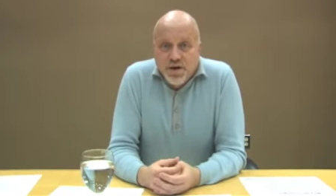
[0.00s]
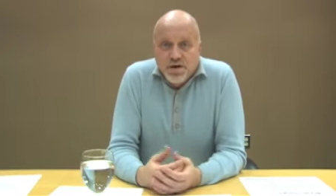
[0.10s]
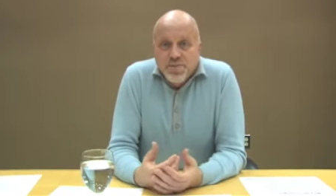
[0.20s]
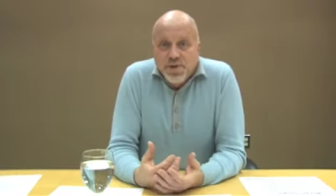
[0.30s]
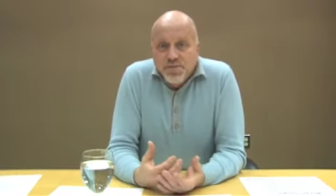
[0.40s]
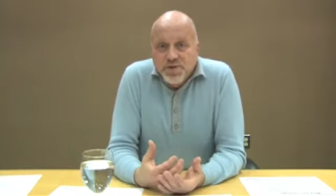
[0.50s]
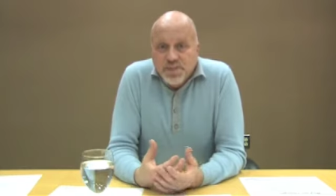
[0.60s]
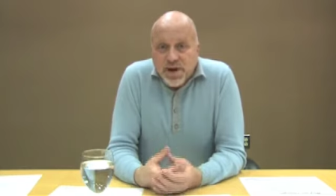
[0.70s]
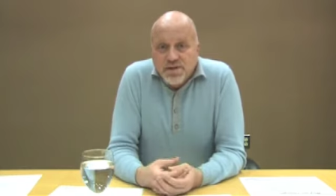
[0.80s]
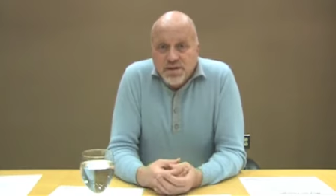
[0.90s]
Complete
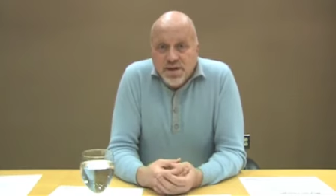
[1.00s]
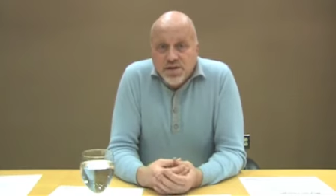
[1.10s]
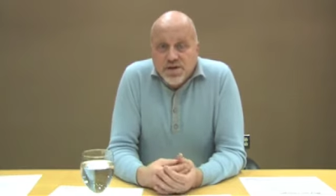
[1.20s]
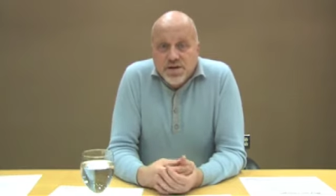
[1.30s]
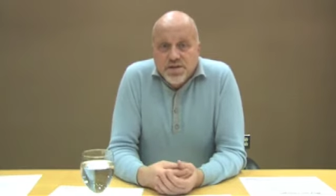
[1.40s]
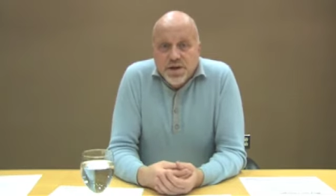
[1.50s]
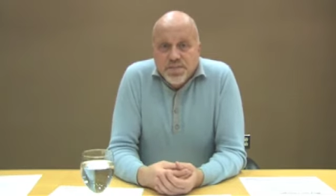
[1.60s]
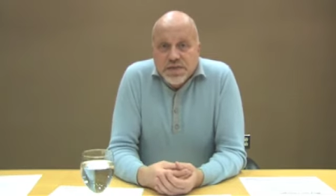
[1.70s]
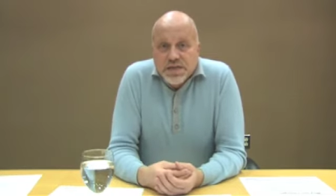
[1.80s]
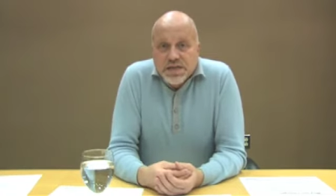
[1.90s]
response letters are
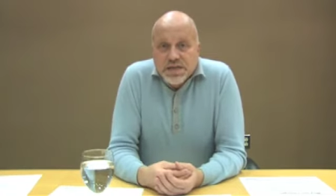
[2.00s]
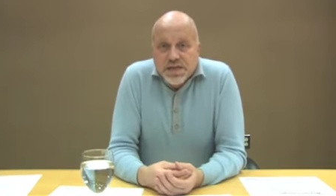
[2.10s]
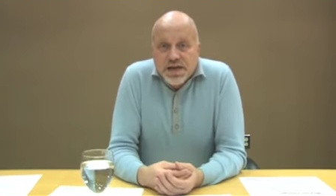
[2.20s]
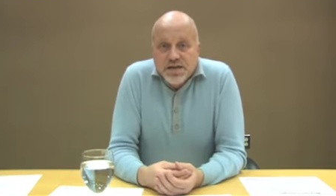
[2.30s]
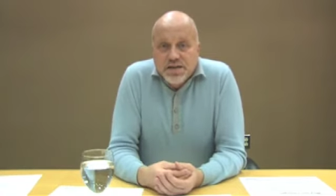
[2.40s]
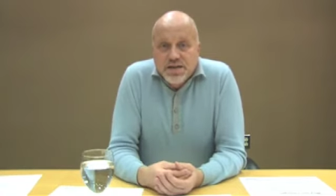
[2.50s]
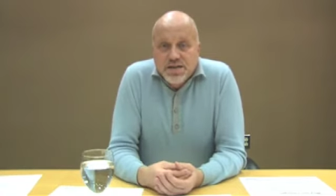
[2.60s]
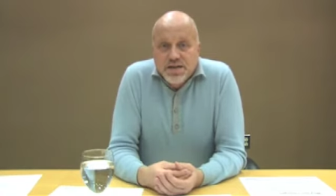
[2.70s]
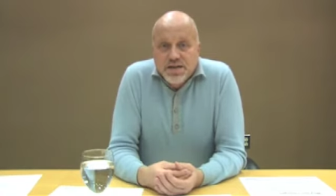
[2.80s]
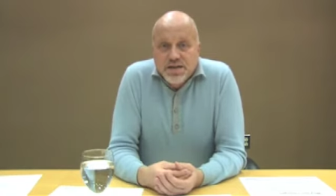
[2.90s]
something that
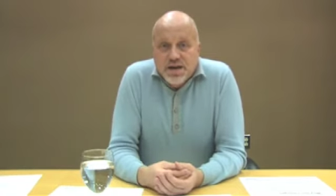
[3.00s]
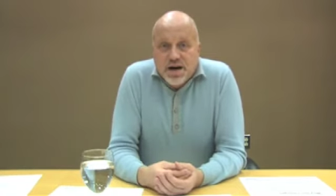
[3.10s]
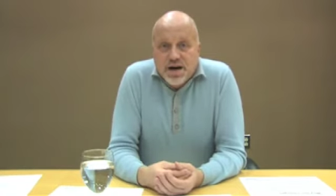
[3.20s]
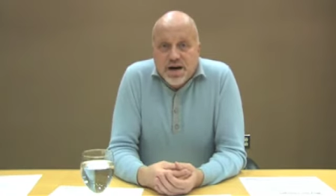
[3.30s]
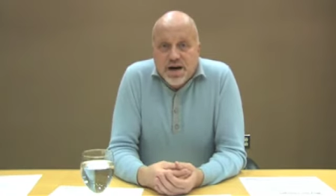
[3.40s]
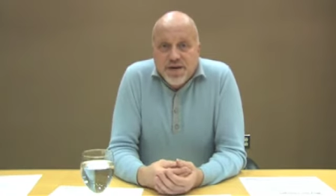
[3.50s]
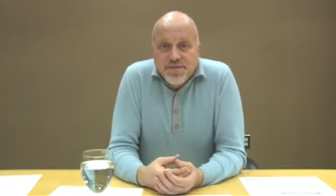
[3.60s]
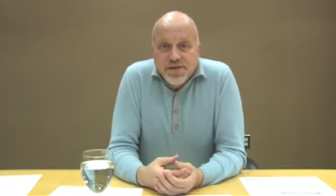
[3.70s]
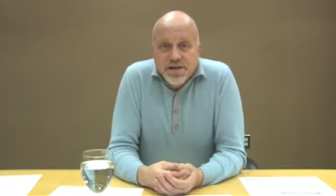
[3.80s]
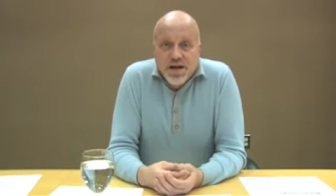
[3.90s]
the uh,
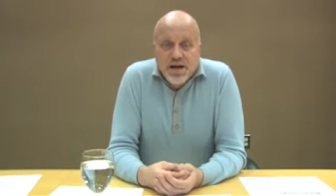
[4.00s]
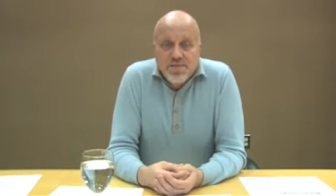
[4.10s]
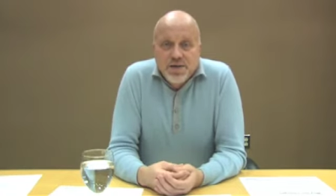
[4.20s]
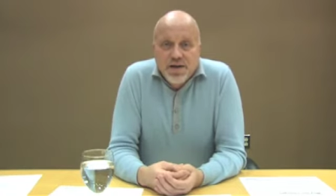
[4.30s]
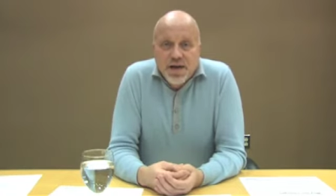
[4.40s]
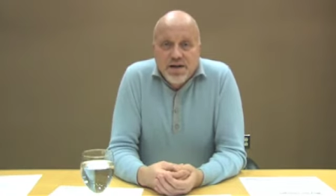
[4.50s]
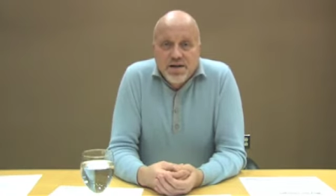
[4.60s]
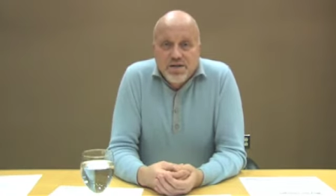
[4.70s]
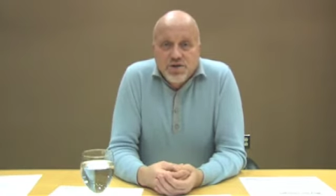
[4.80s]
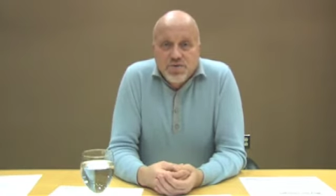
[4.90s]
FDA
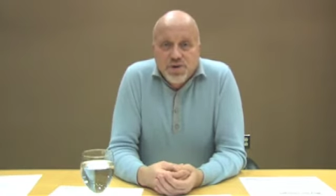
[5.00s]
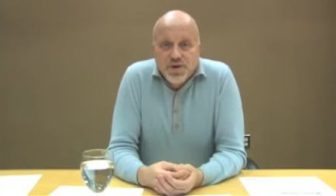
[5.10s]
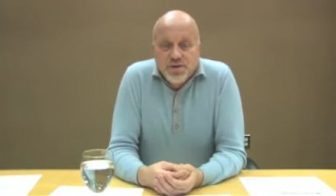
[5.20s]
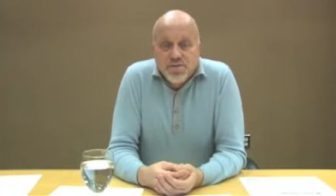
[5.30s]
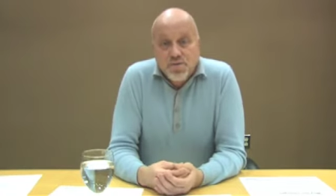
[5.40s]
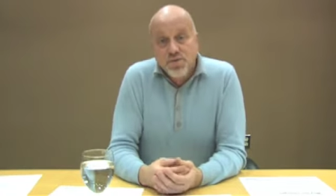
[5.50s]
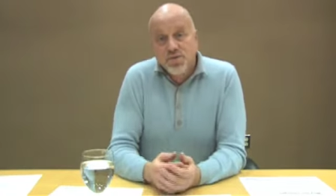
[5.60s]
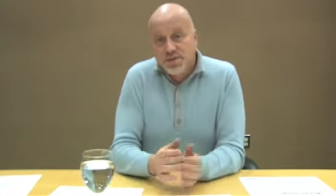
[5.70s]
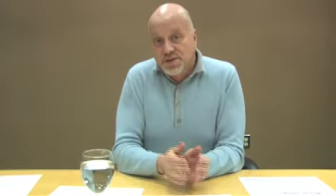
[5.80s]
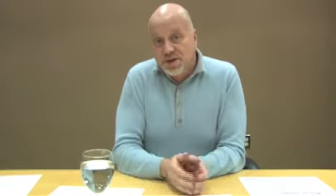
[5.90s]
began issuing
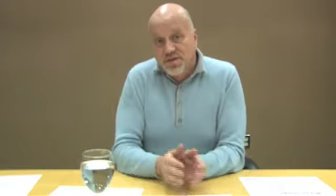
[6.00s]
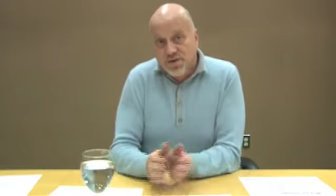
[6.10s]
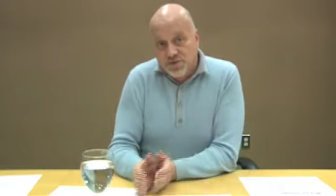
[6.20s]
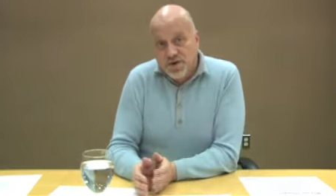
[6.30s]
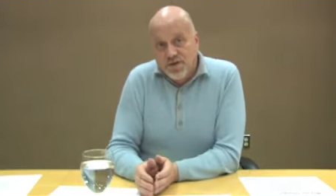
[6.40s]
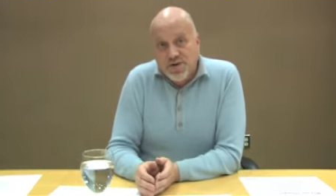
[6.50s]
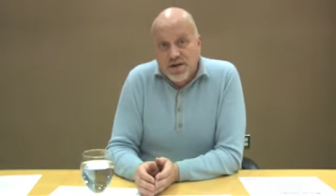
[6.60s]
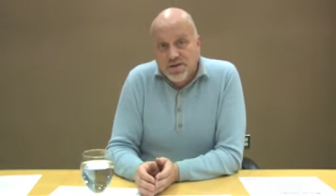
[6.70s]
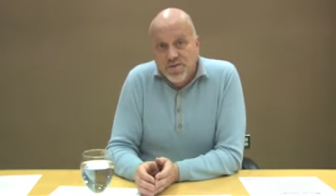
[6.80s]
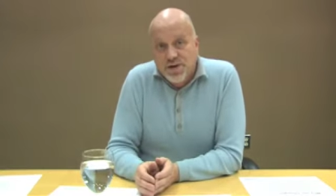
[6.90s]
through the Center for Drug
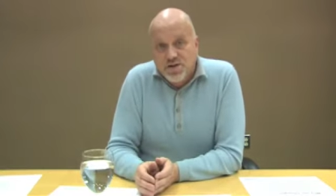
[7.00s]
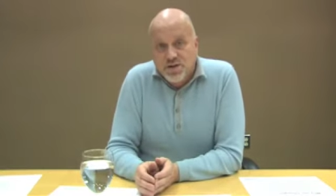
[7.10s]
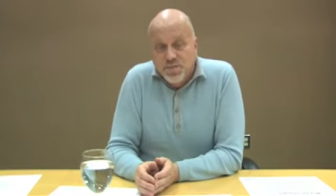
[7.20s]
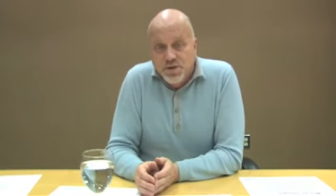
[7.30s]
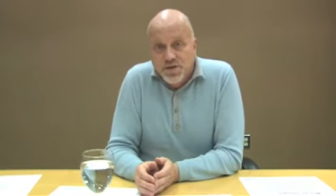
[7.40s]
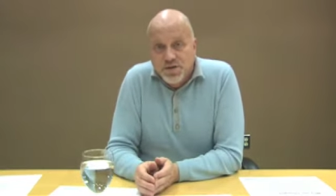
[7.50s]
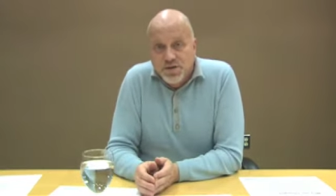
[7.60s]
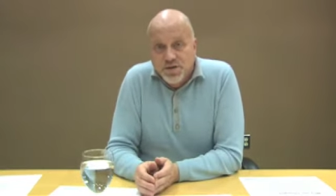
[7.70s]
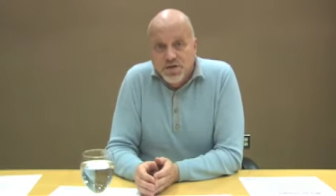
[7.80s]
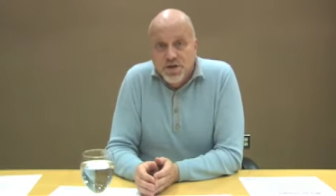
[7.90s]
Evaluation and
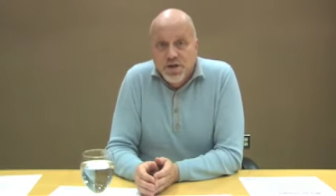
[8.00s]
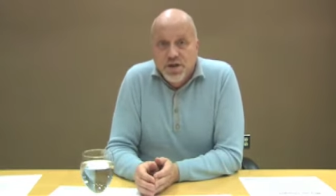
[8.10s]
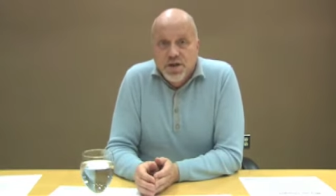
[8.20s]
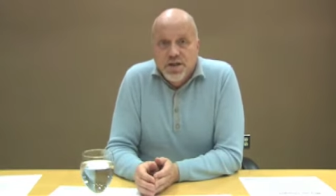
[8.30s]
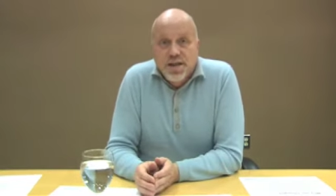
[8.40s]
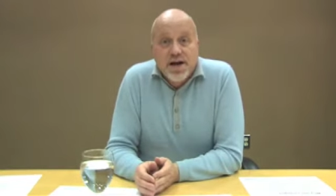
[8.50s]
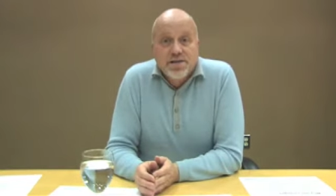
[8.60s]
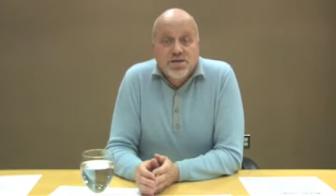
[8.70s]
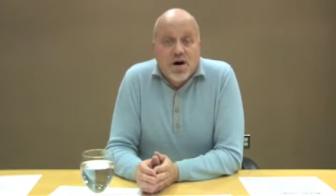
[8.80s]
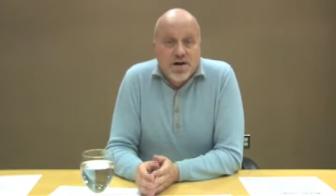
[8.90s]
Research
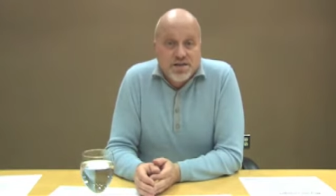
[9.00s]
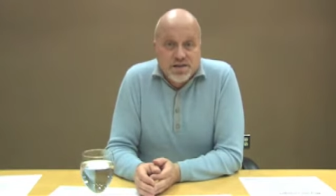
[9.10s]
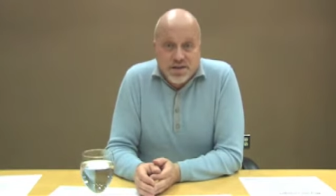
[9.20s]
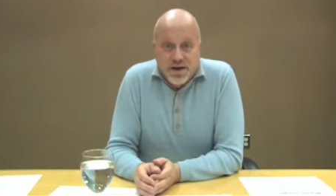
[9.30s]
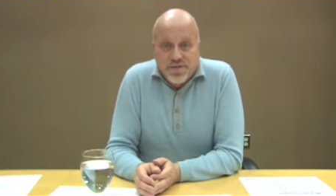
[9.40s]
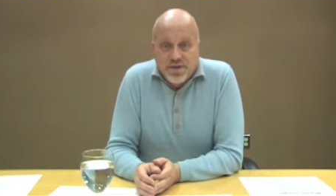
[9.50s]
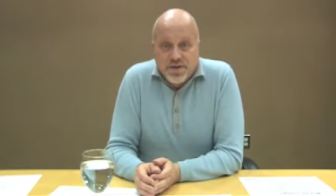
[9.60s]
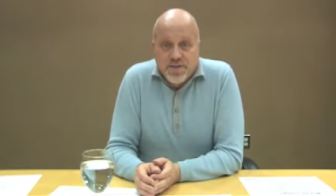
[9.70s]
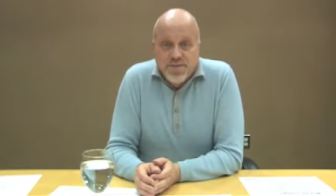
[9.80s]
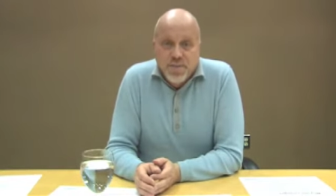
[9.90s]
last August 11th.